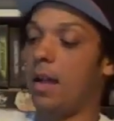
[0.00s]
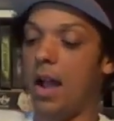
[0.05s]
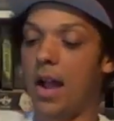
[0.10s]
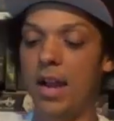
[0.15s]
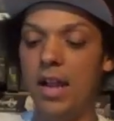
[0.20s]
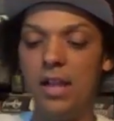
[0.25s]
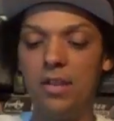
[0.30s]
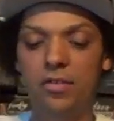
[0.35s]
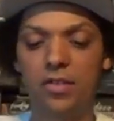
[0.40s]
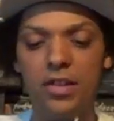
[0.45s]

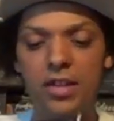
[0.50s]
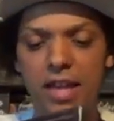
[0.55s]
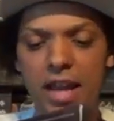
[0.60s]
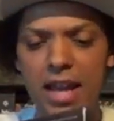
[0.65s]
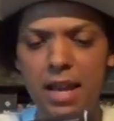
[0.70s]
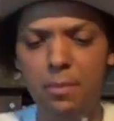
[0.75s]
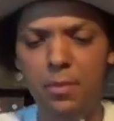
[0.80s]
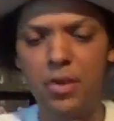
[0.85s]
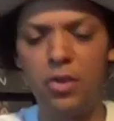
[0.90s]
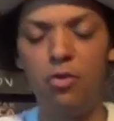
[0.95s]
And it is the
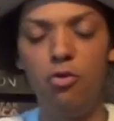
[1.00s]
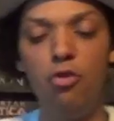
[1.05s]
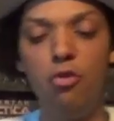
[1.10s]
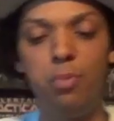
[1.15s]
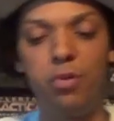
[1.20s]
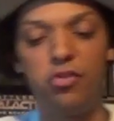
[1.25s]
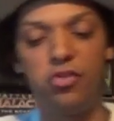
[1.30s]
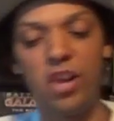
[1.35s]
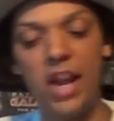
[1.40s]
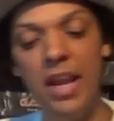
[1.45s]

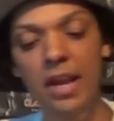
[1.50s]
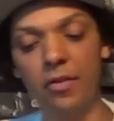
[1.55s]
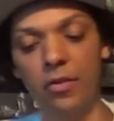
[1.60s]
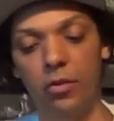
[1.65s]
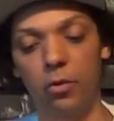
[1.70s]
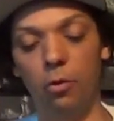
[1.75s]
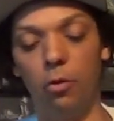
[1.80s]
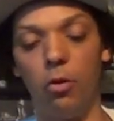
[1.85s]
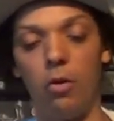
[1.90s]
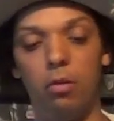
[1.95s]
GameCube
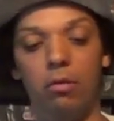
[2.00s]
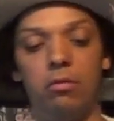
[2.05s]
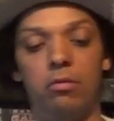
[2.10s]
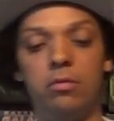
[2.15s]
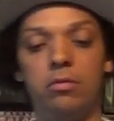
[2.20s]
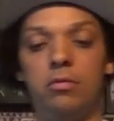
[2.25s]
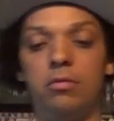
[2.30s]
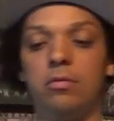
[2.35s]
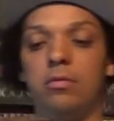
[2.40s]
Chainsaw.